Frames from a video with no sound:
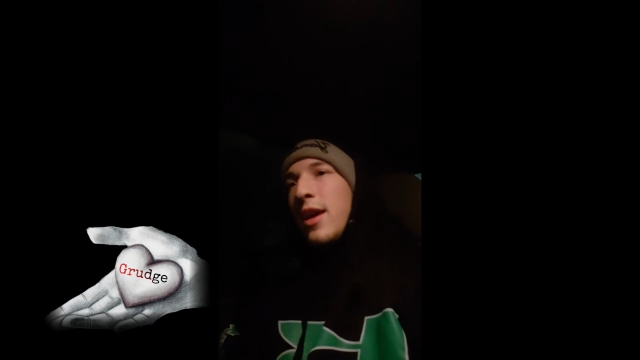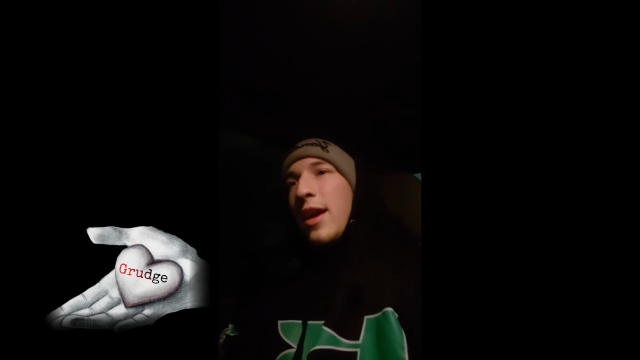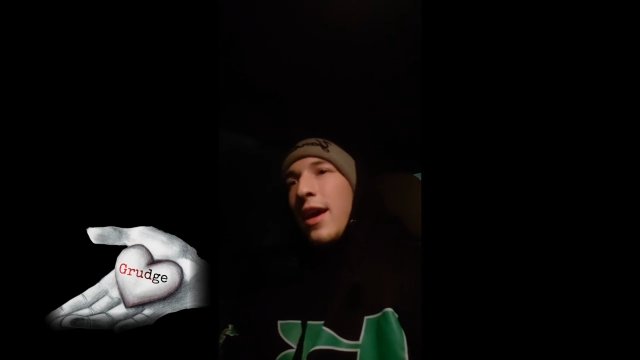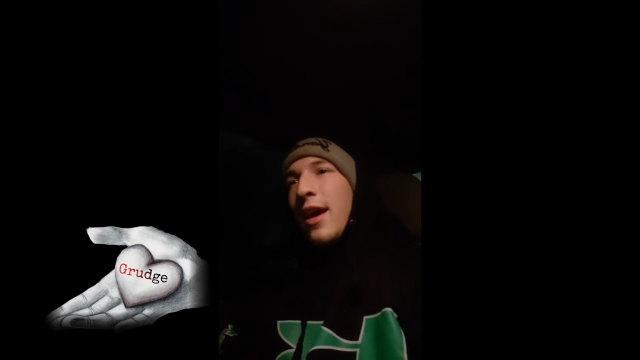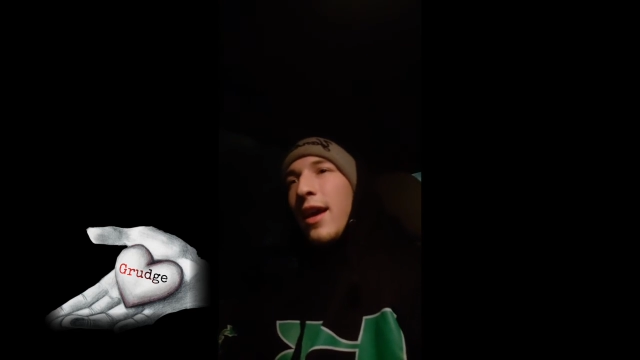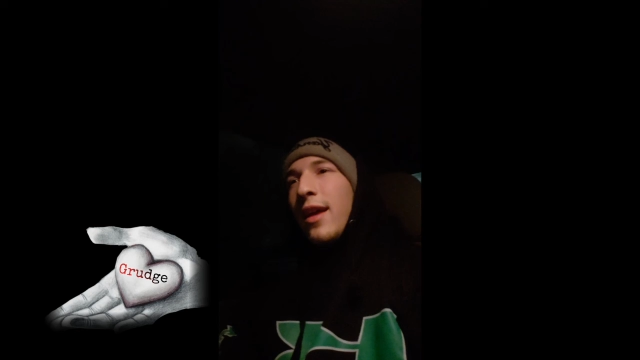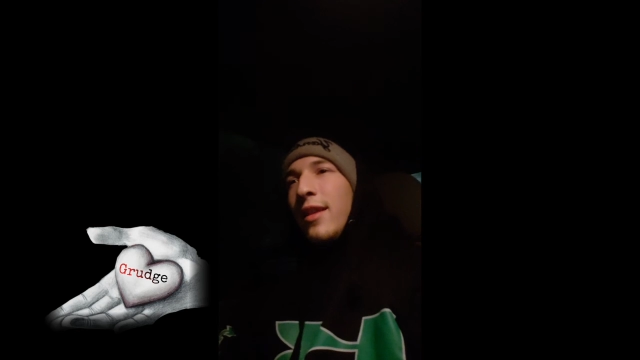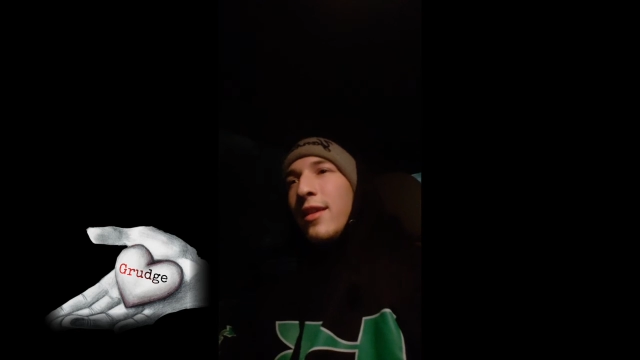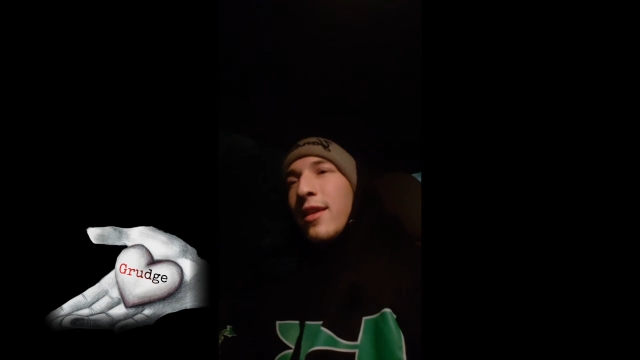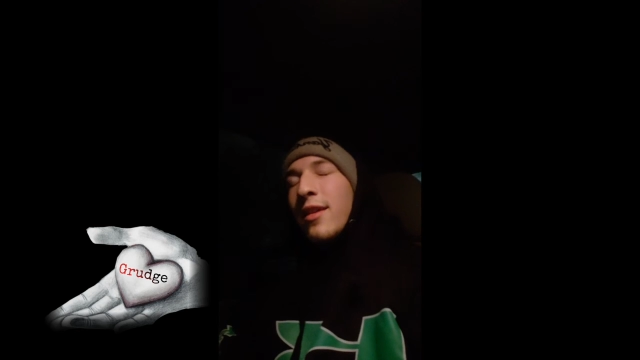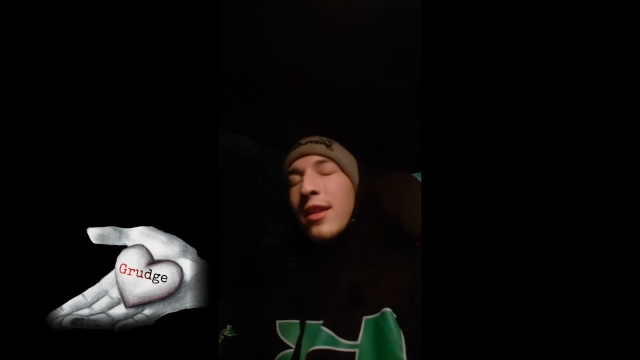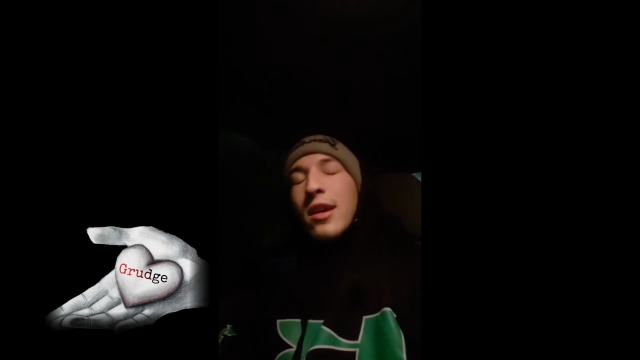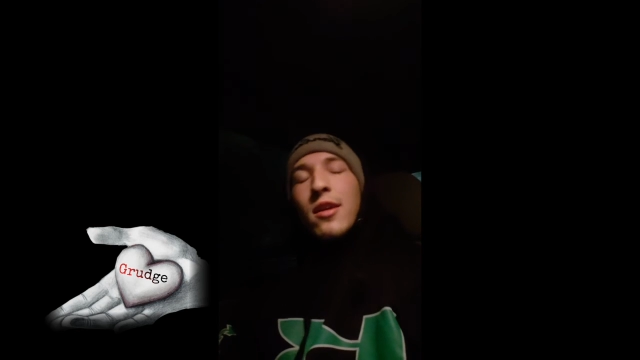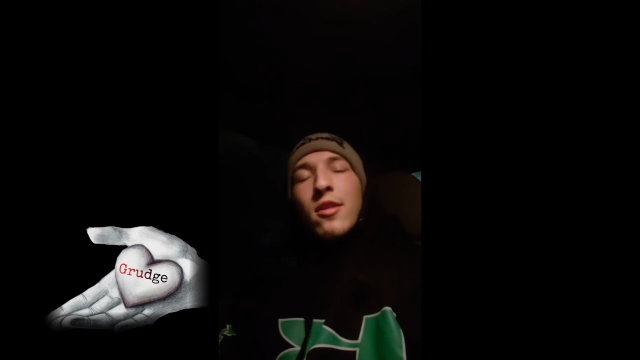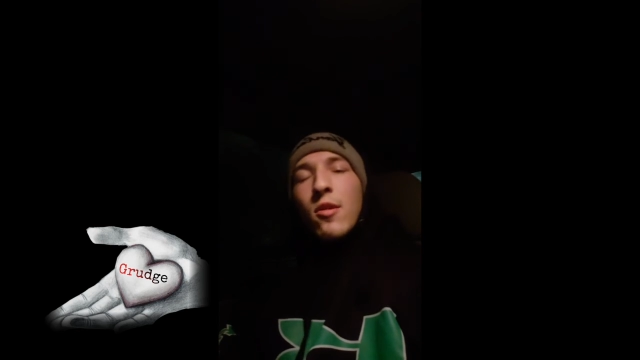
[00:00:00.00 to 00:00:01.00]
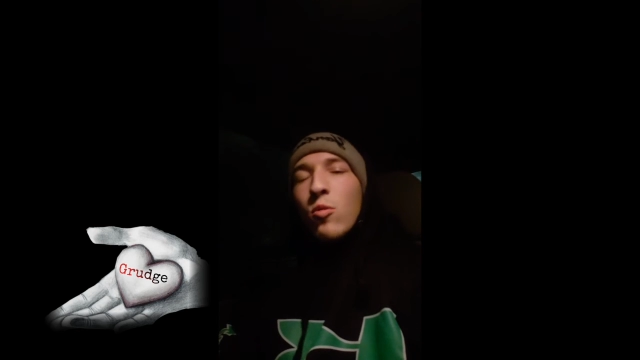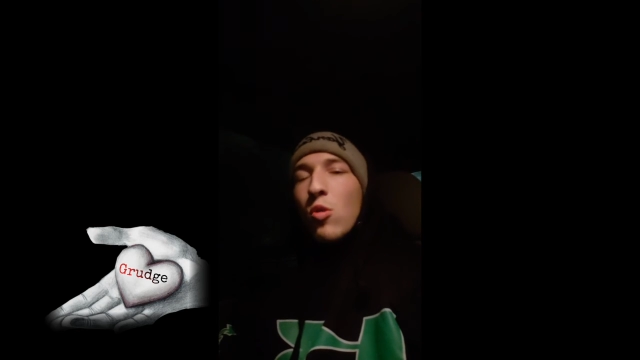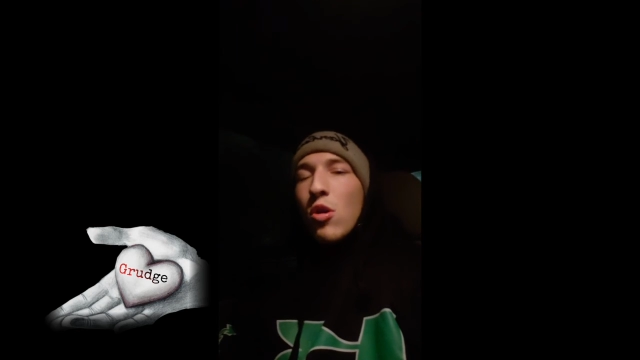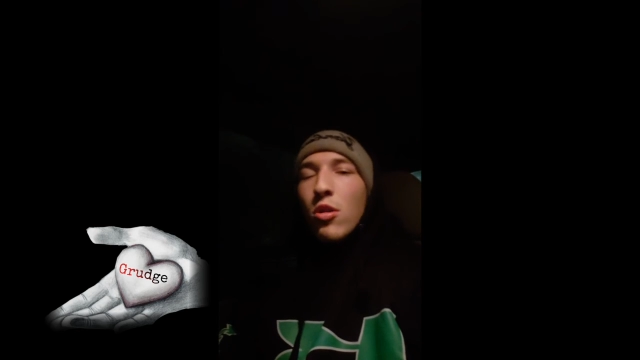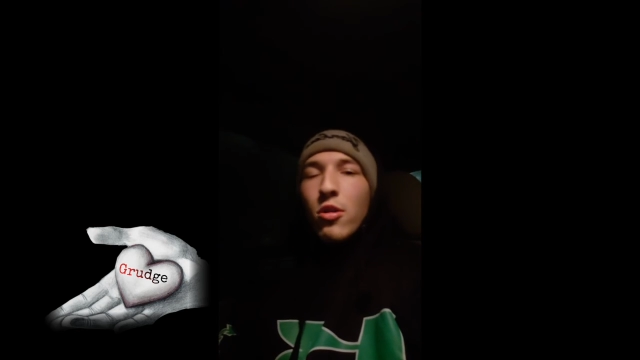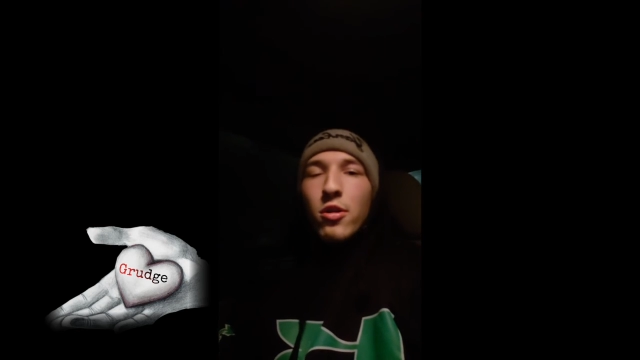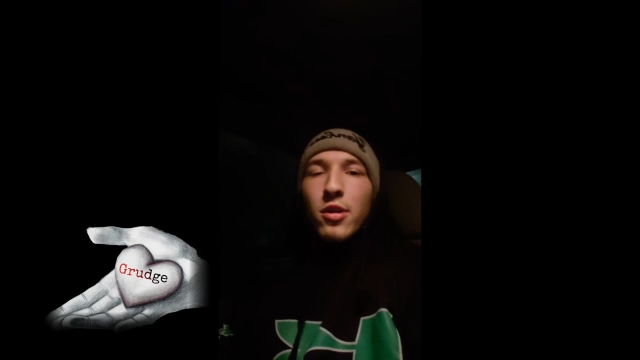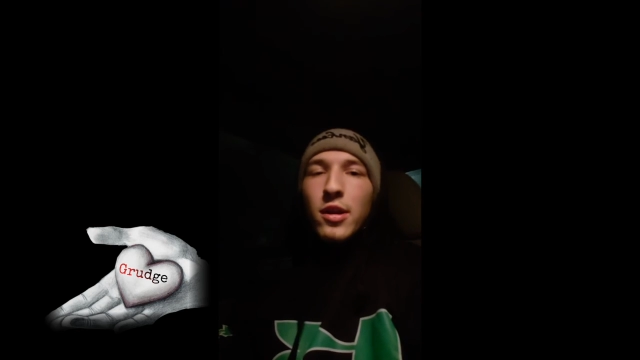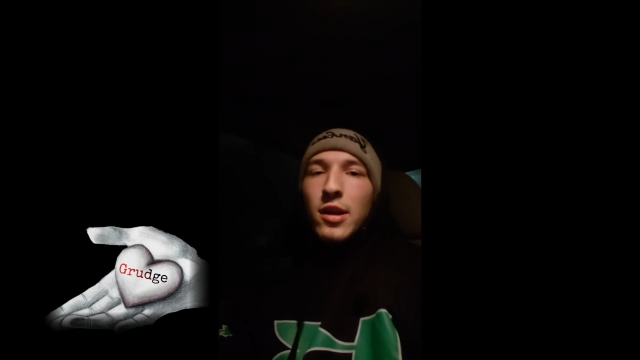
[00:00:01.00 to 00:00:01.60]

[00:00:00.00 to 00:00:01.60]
And like I said, we're all learning